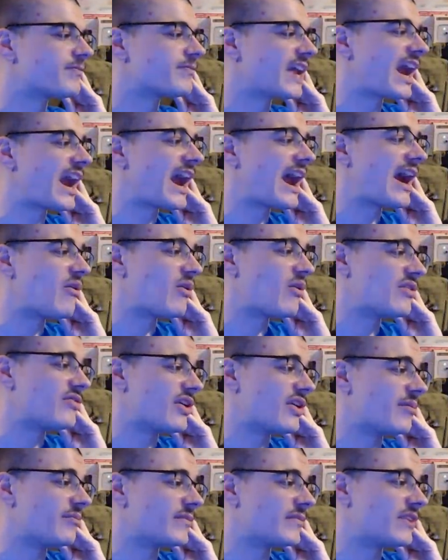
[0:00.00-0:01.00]

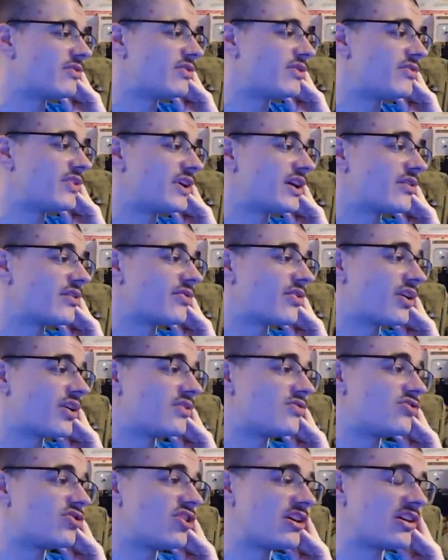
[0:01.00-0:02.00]
However, if you think
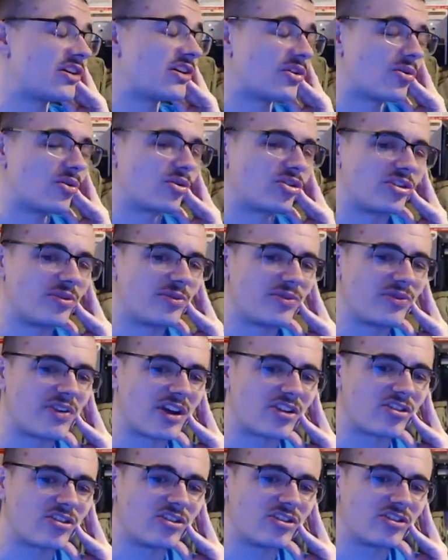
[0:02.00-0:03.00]
5G can cause an
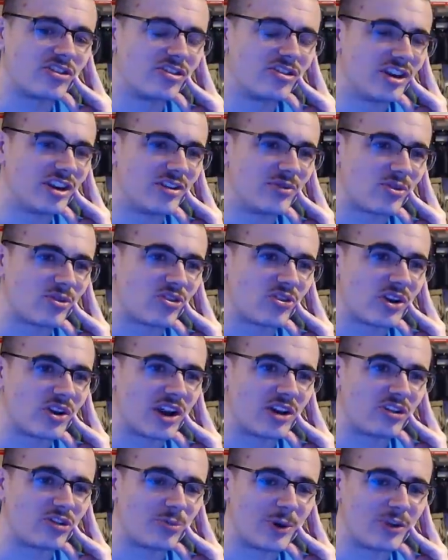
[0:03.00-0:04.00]
infectious disease, which you can
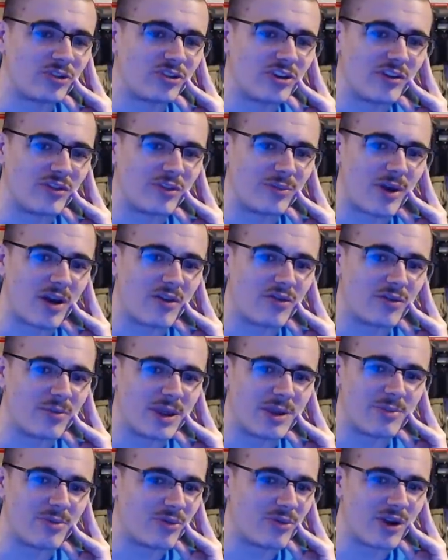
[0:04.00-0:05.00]
then spread to other
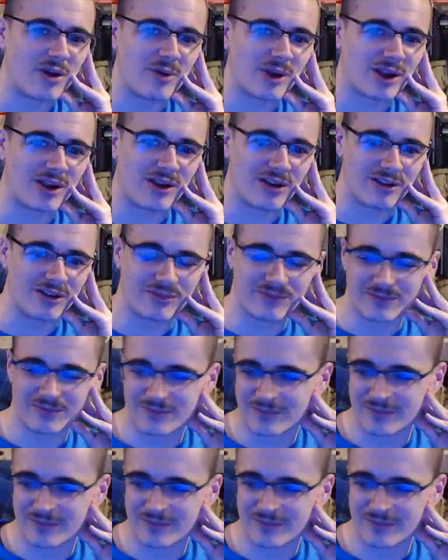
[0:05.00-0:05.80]
people, no, it can't.